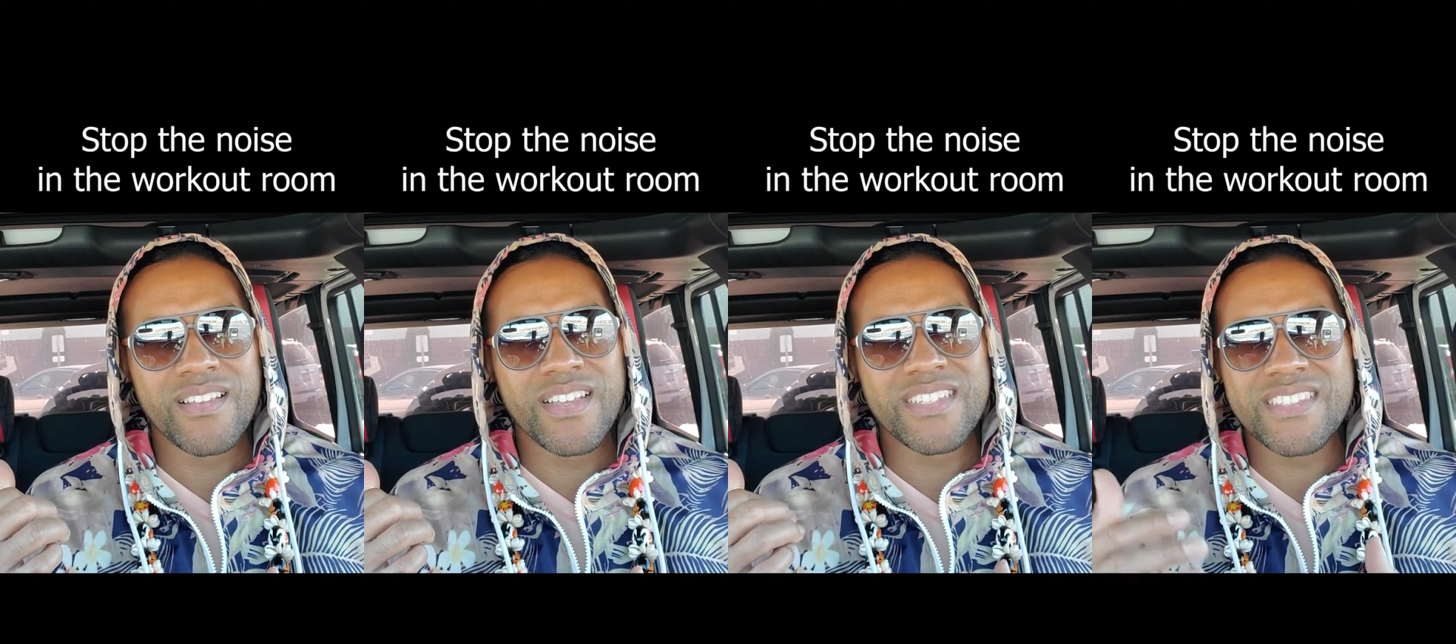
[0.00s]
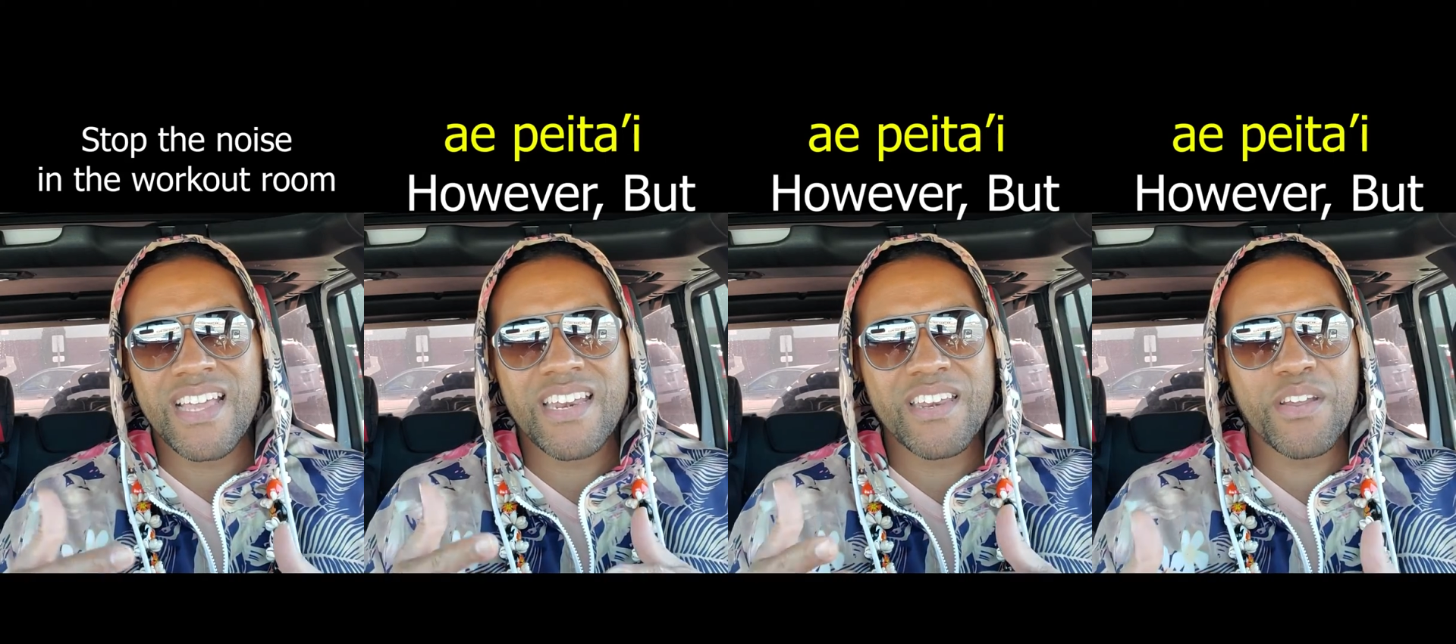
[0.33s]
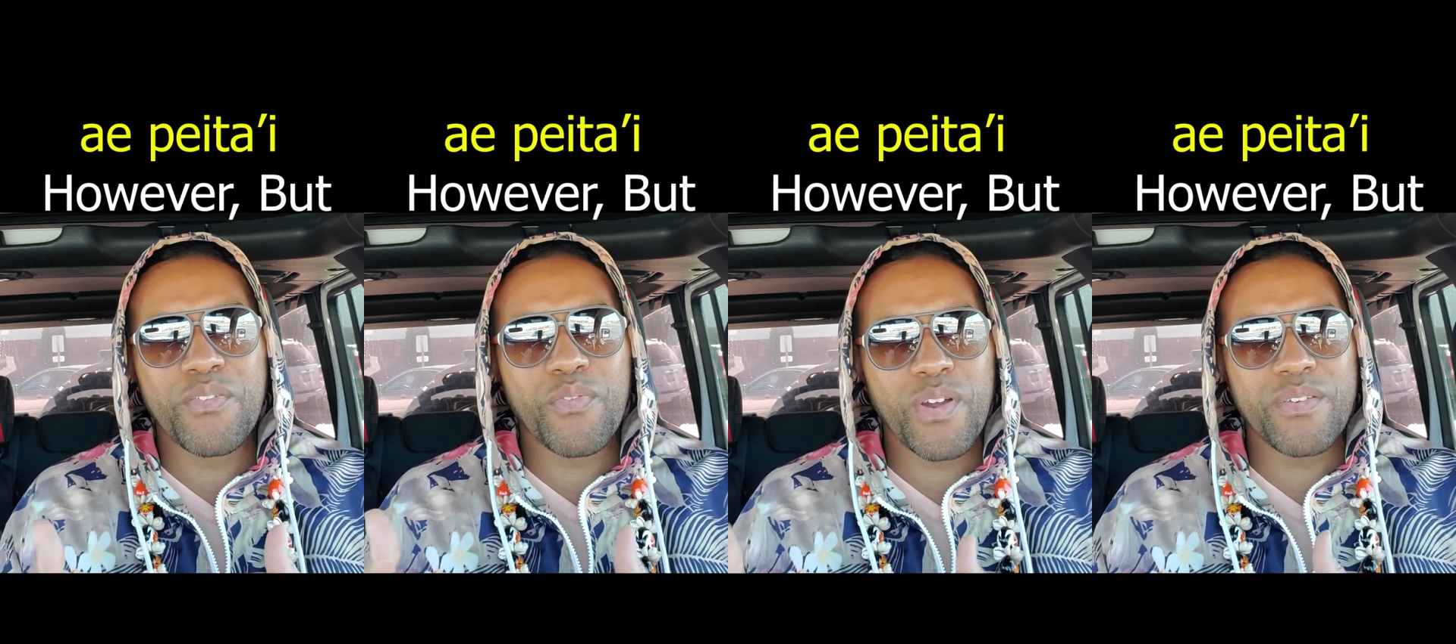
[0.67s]
It's not
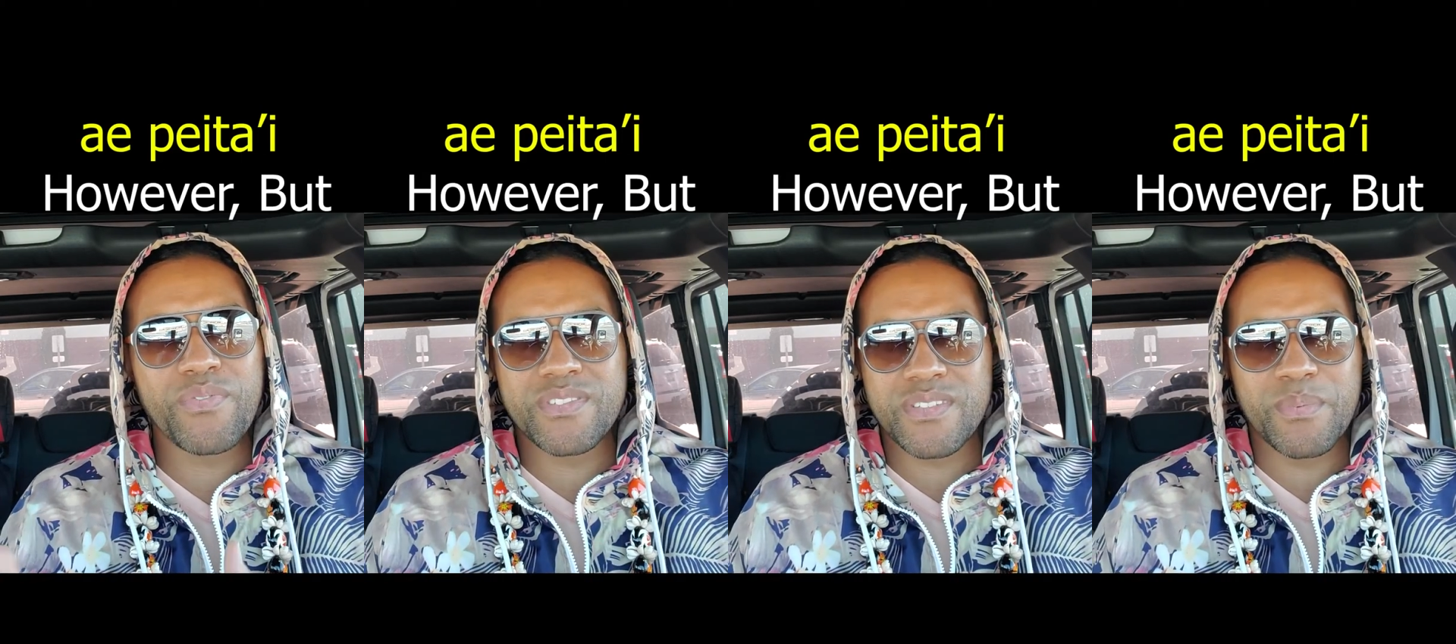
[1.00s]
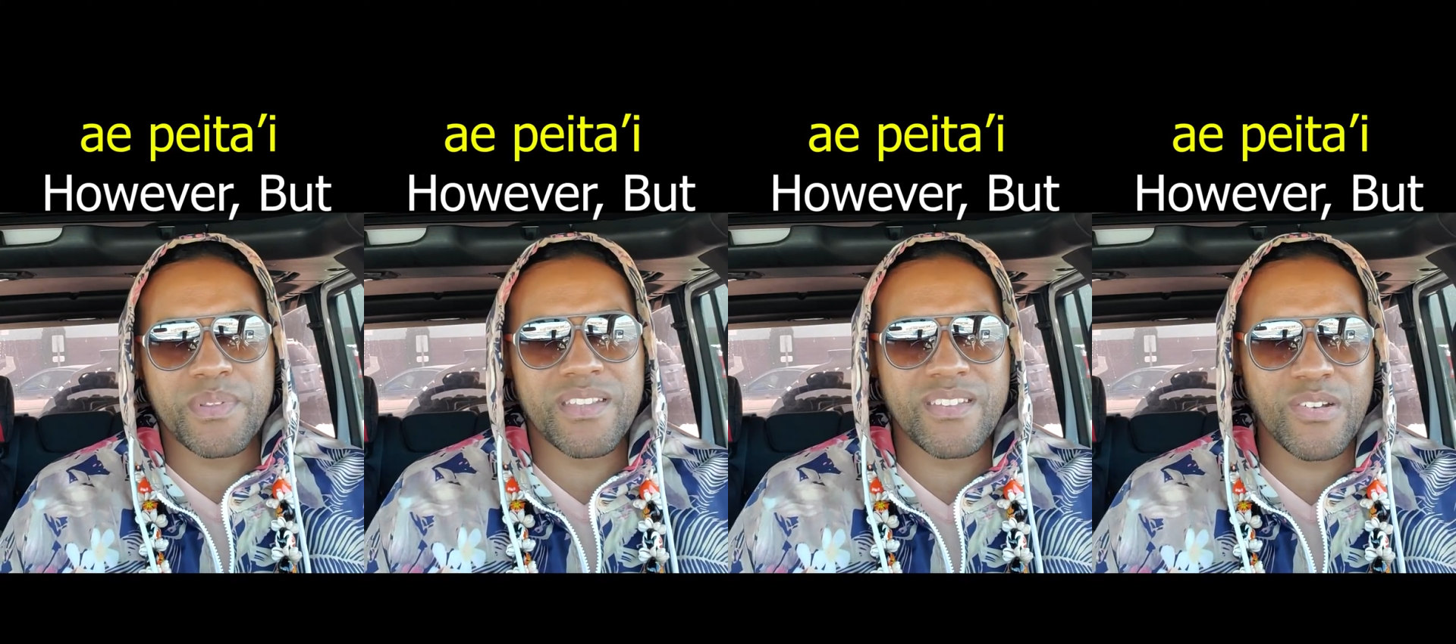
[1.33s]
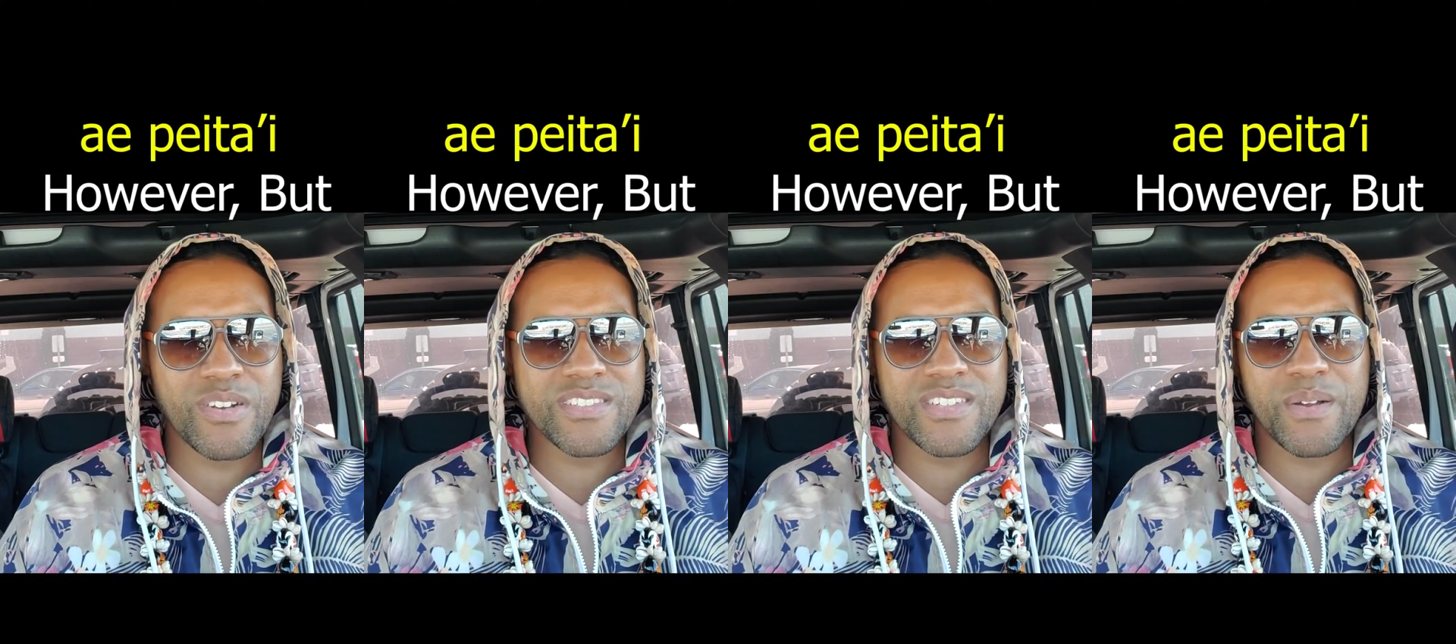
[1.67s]
enough weight for some of the
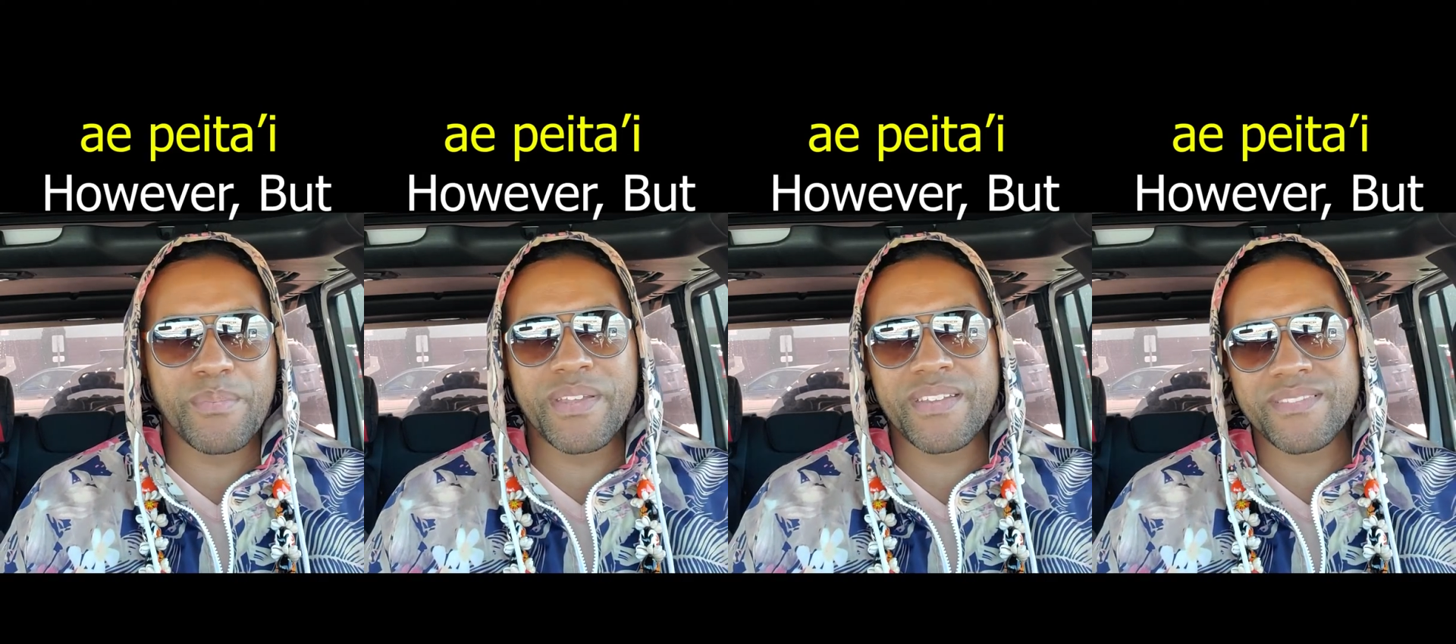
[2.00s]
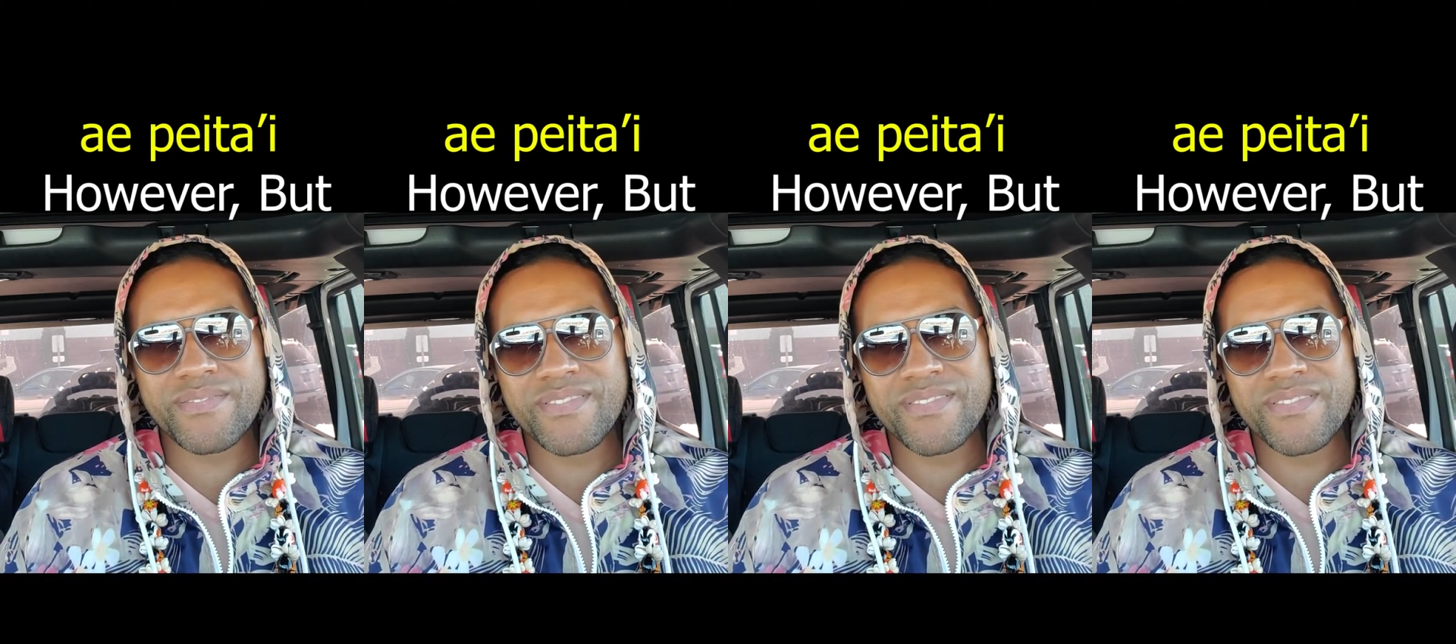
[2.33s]
noise y'all make.